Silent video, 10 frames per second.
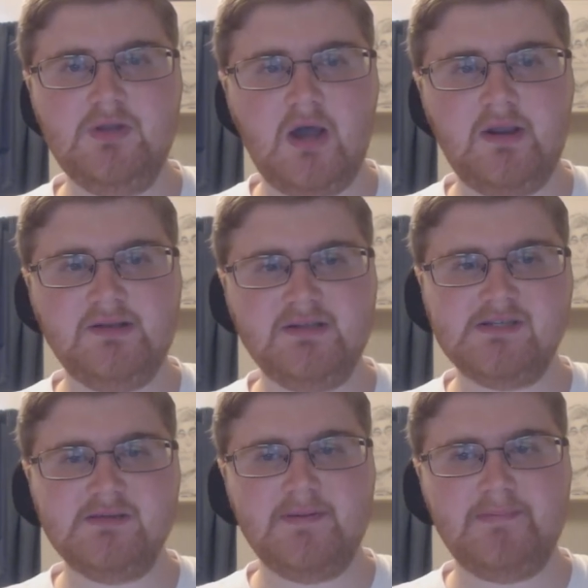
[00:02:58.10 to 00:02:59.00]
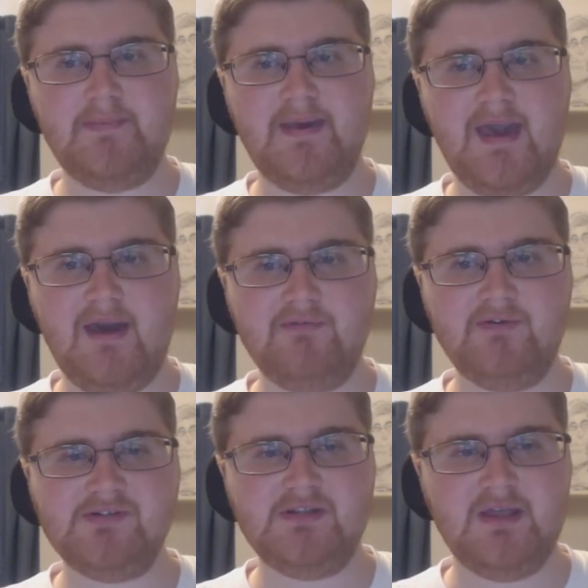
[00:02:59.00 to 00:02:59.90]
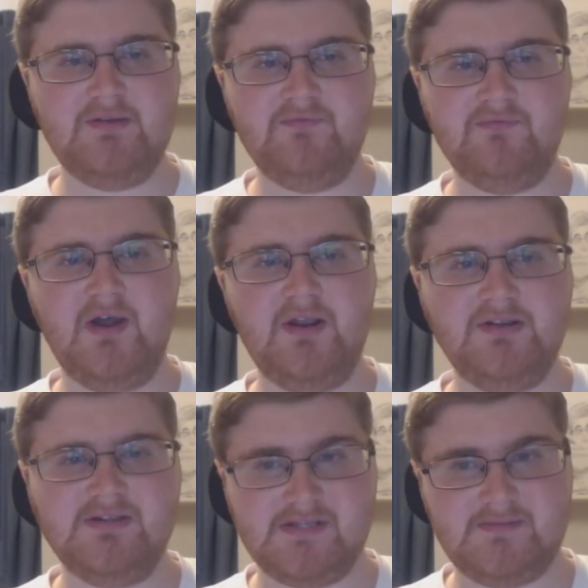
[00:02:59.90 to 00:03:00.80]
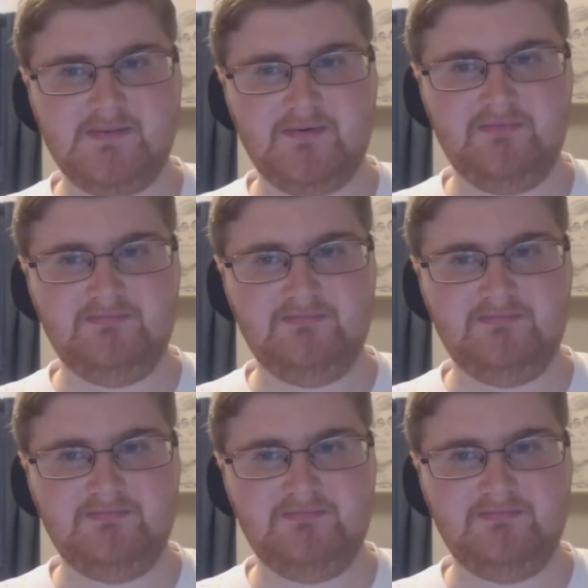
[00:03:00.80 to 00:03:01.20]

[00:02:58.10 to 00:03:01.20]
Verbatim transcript: non-autistic people may have. There's a lot of non-autistic people